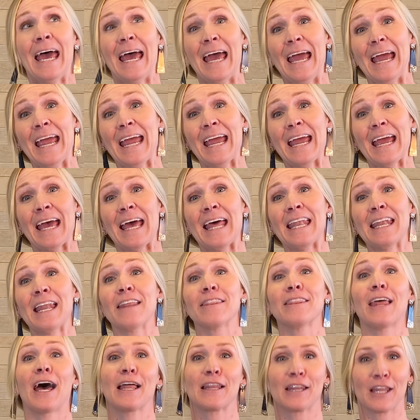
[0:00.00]
and
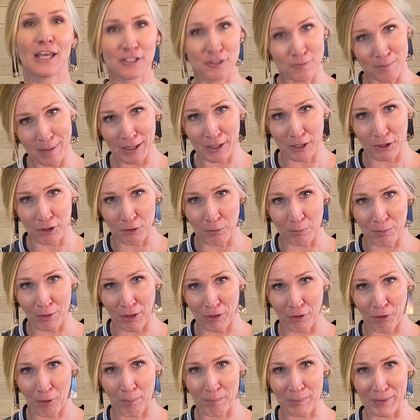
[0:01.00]
that led to my little
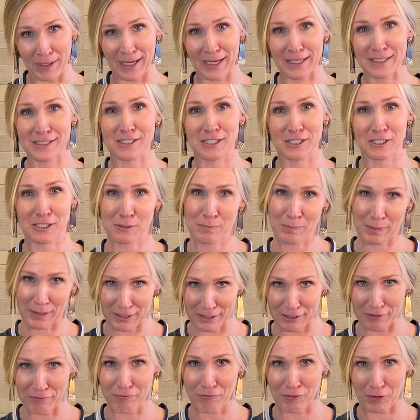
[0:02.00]
brother being
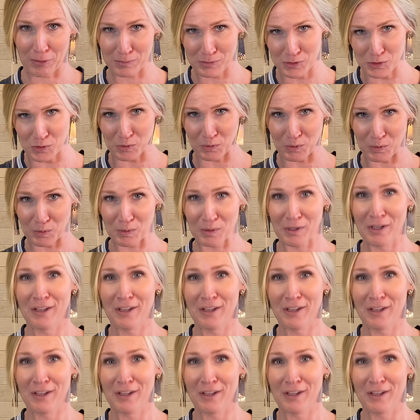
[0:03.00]
suspended from school.